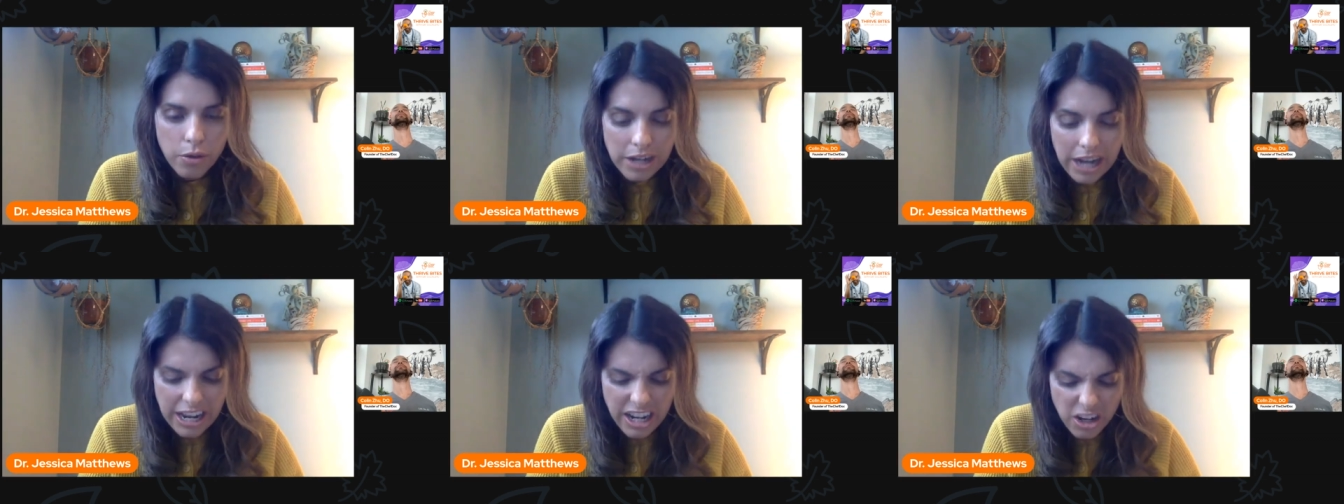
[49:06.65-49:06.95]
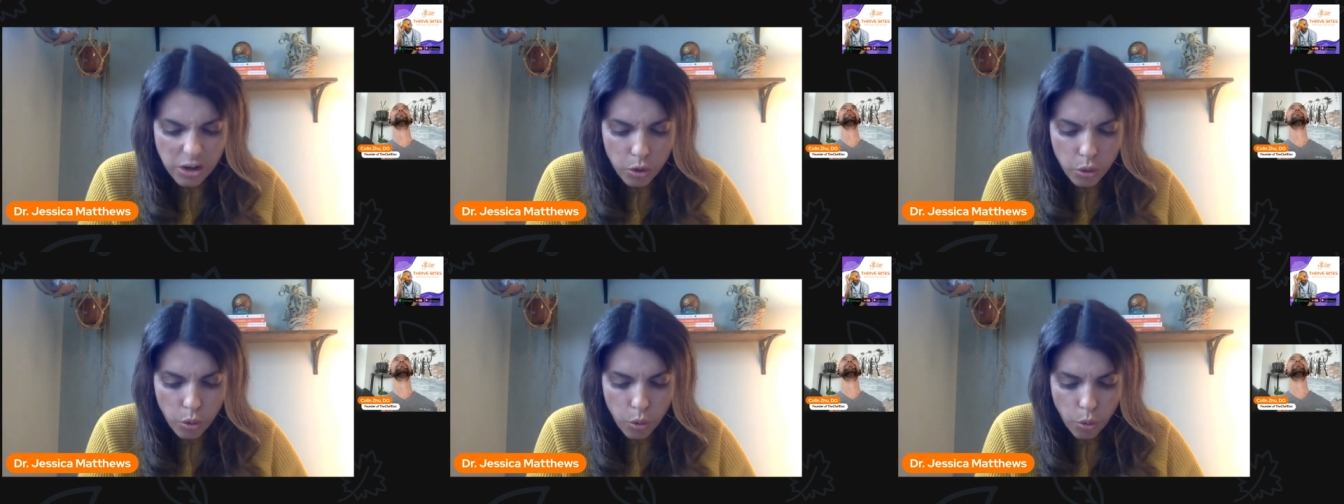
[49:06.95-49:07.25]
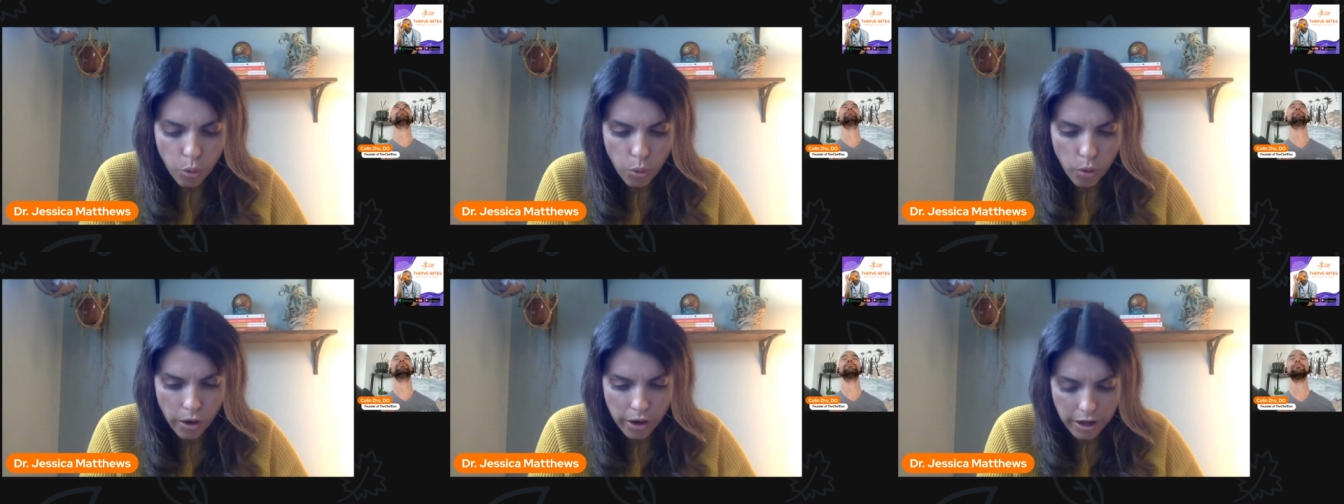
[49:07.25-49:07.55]
kind of
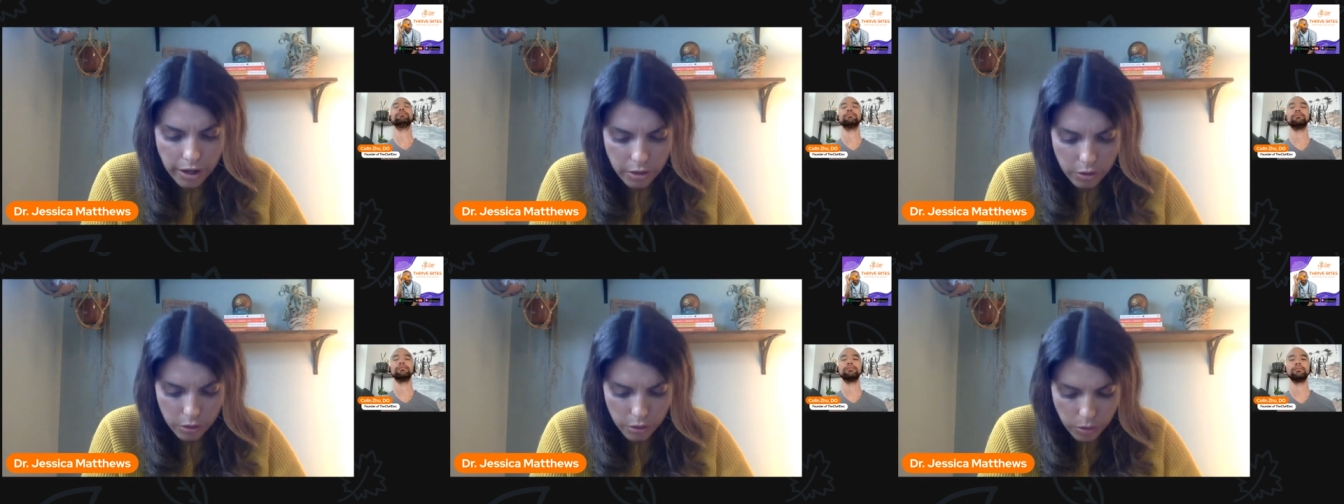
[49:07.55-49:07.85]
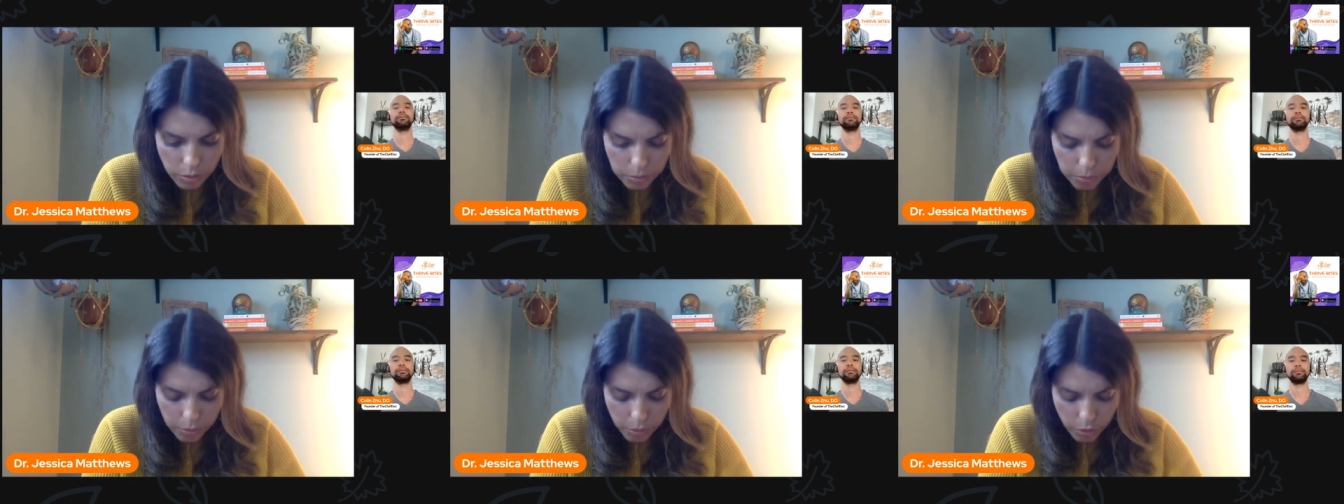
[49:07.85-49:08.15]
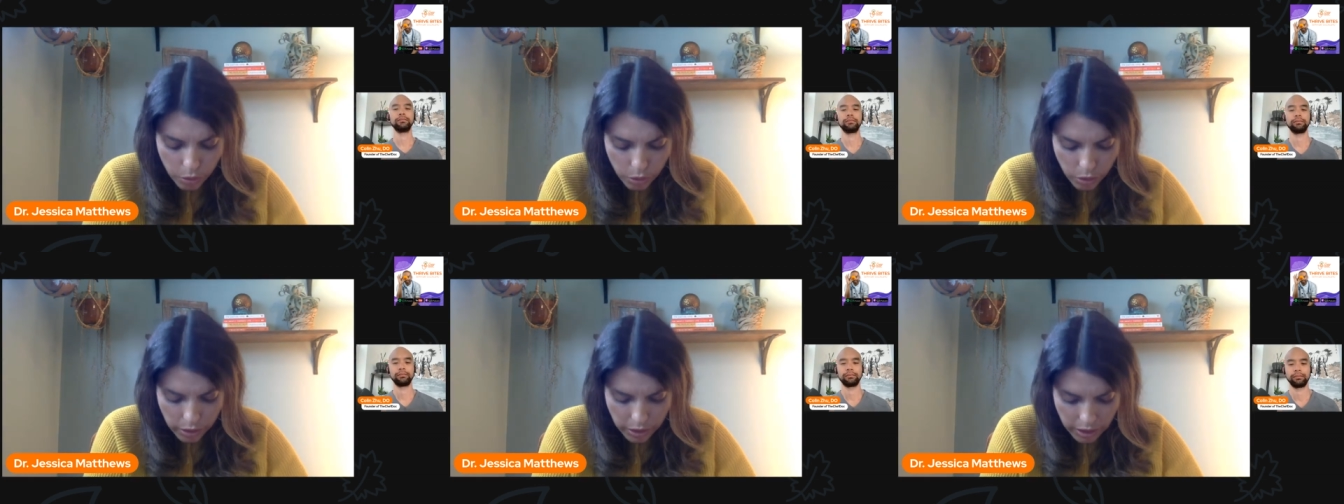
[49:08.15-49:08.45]
coil,
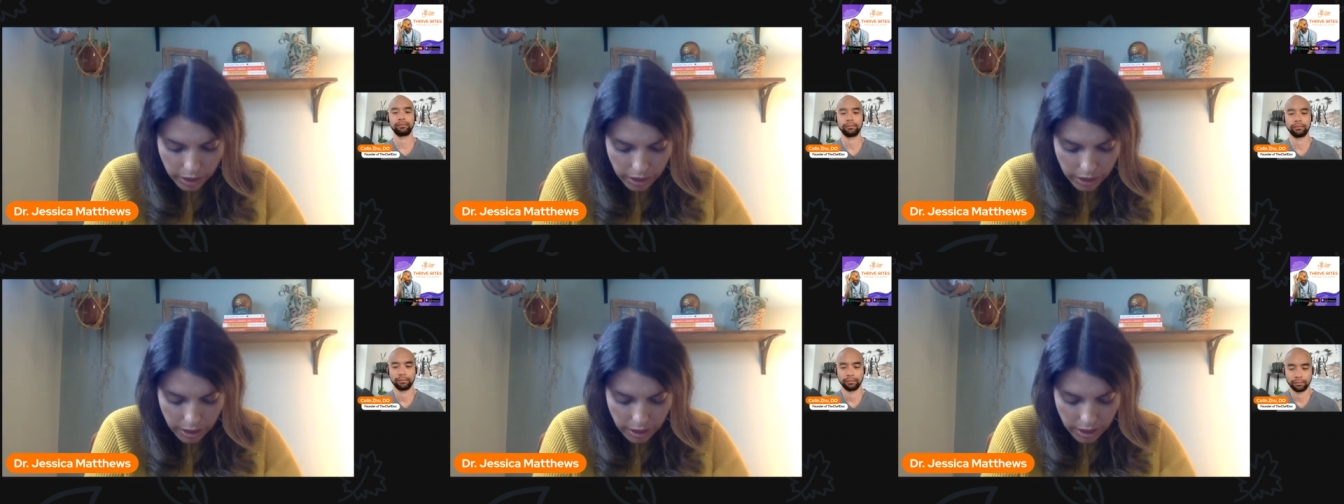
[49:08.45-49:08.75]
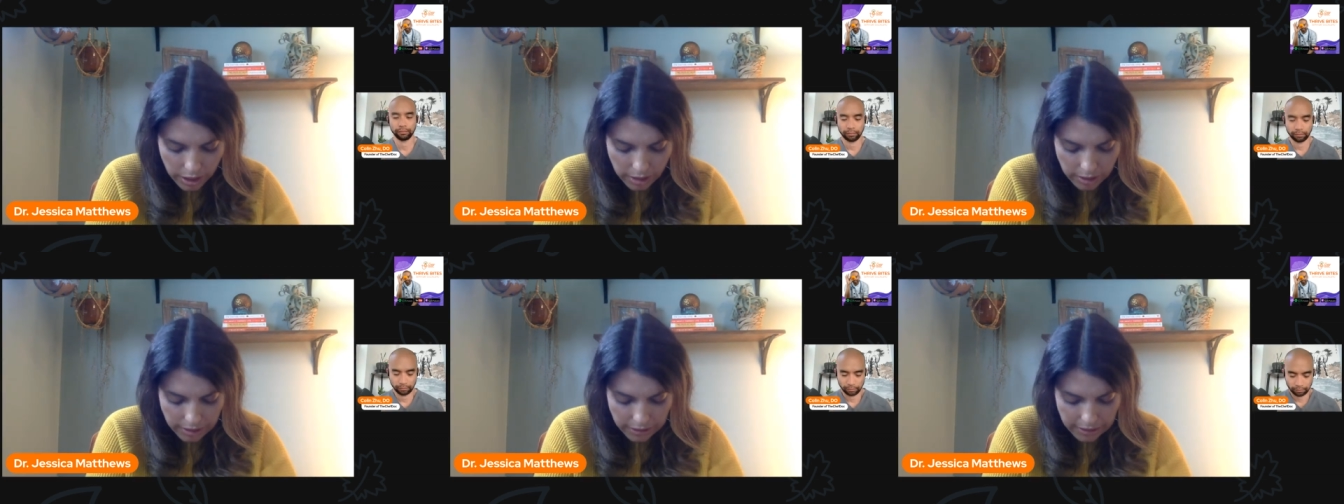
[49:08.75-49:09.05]
pull in, and